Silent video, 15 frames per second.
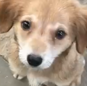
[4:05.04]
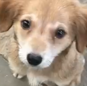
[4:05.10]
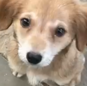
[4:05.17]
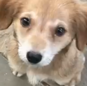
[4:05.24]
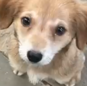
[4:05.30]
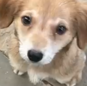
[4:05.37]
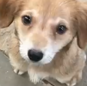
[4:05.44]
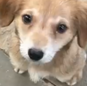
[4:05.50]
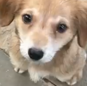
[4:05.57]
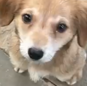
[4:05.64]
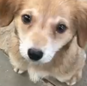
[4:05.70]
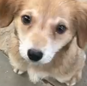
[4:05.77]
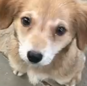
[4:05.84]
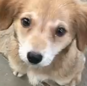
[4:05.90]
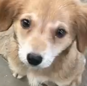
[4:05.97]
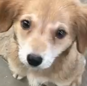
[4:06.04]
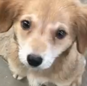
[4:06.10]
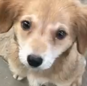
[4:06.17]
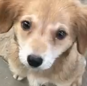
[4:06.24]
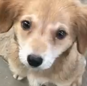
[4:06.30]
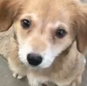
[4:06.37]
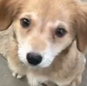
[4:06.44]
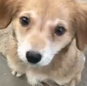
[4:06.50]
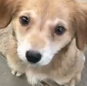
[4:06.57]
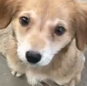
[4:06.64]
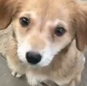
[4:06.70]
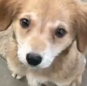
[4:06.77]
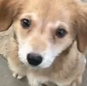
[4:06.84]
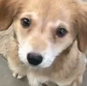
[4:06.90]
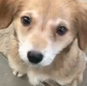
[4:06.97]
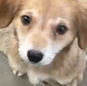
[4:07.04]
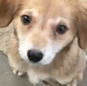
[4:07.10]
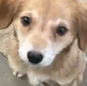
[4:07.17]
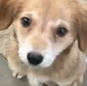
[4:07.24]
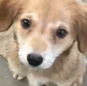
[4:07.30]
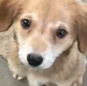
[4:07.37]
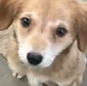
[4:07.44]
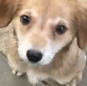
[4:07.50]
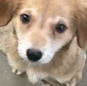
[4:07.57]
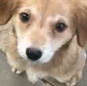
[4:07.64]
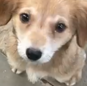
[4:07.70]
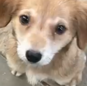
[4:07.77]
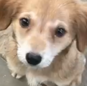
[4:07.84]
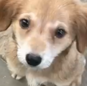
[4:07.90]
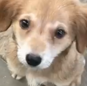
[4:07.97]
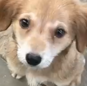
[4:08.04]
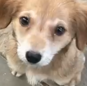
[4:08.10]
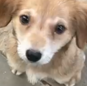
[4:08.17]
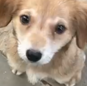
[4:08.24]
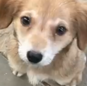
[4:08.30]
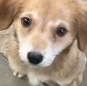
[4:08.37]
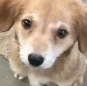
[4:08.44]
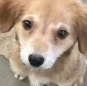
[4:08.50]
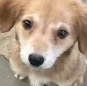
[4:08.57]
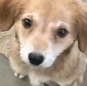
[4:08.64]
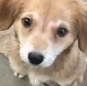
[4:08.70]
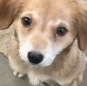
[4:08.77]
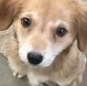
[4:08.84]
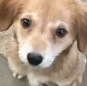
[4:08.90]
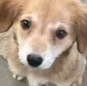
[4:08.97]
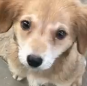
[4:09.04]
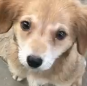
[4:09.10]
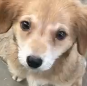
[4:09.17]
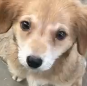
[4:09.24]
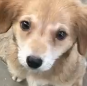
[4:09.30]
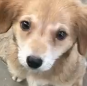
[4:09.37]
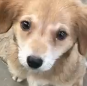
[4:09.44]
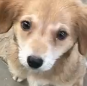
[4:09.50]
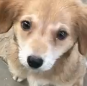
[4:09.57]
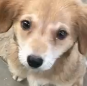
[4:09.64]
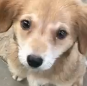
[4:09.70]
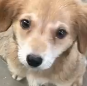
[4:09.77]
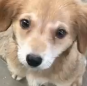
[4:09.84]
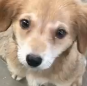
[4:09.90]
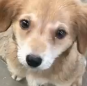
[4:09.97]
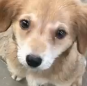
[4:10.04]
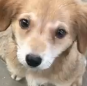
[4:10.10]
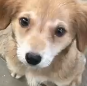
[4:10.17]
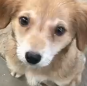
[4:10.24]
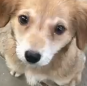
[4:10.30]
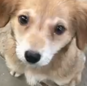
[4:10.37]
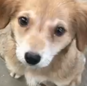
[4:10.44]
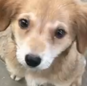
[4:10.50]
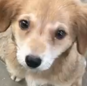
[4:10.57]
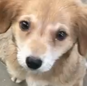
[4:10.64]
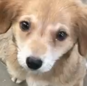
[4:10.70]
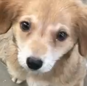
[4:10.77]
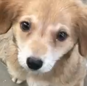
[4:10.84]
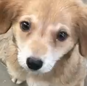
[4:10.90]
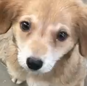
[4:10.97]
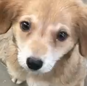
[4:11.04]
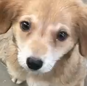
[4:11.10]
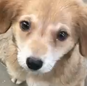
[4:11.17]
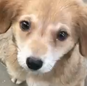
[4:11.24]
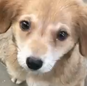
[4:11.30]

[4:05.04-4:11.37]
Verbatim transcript: if she's sick or something. And this was the next morning. This is such an adorable photo of her. I absolutely